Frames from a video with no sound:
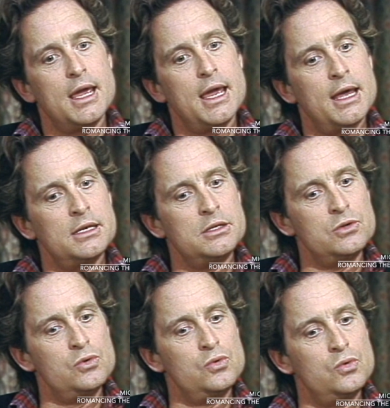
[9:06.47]
And
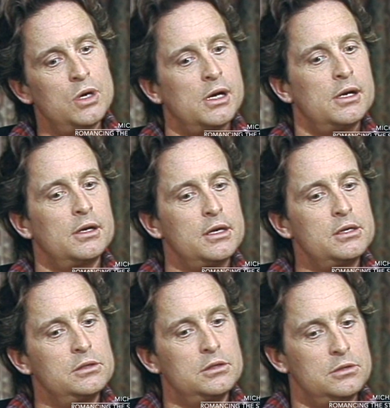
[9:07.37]
you
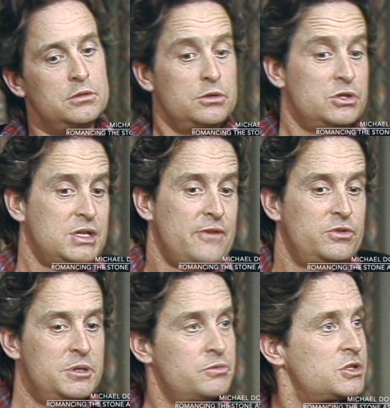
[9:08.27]
just have
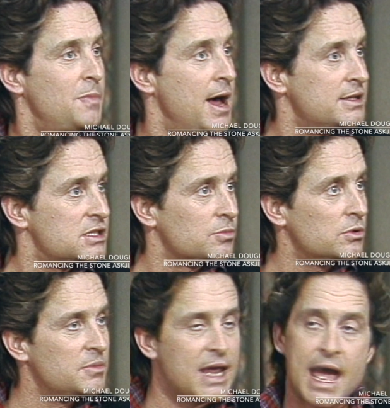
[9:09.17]
to be
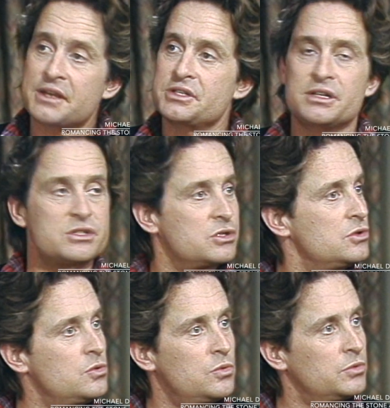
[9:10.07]
responsible. I mean, accidents
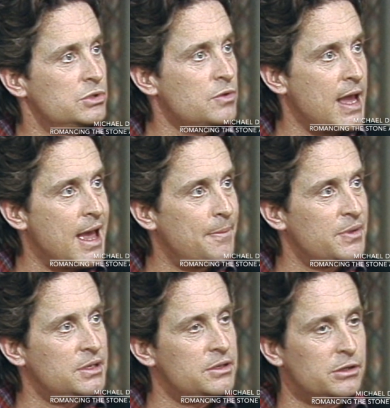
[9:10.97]
do
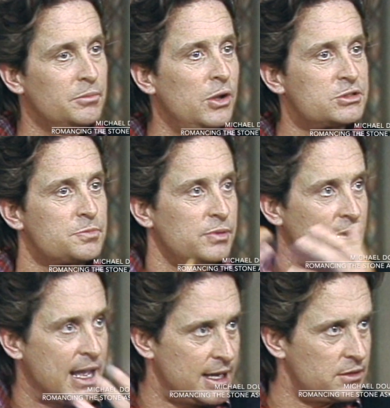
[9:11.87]
happen, and they're
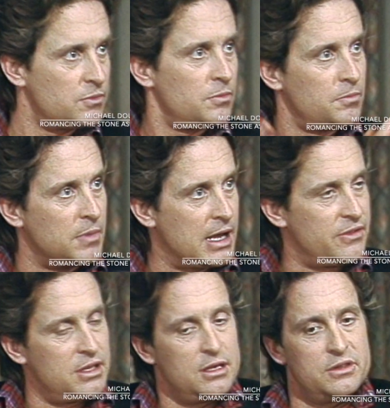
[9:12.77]
multiplied by
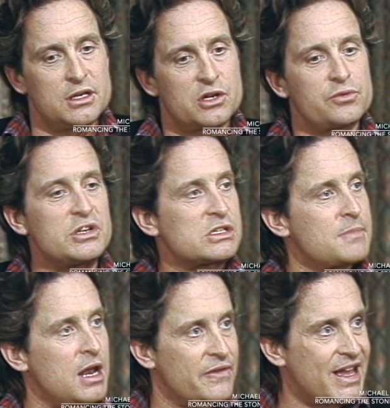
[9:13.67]
the increased
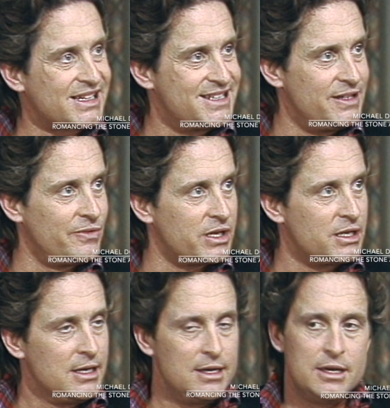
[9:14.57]
amount of
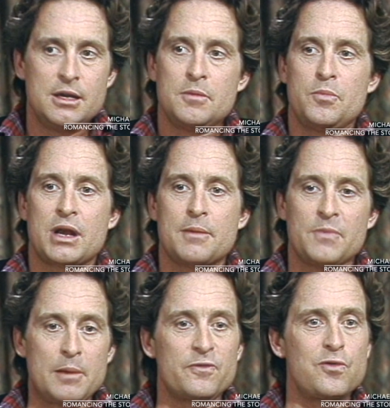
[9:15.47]
activity. But
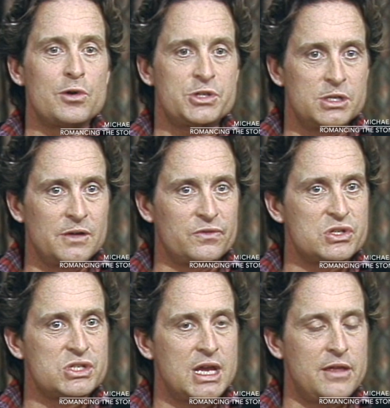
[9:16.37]
I'm fortunate enough to
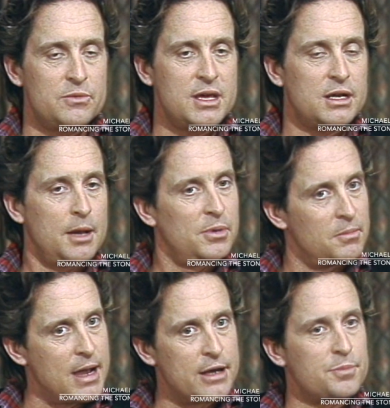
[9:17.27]
say that we had a couple of
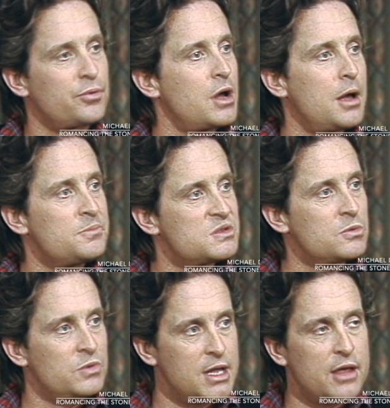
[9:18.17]
minor problems,
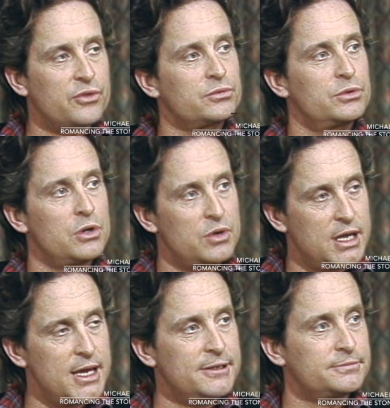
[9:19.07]
but we got through it
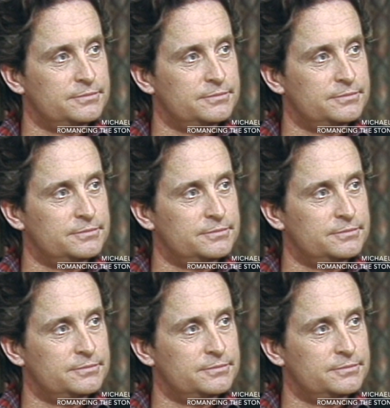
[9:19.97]
okay.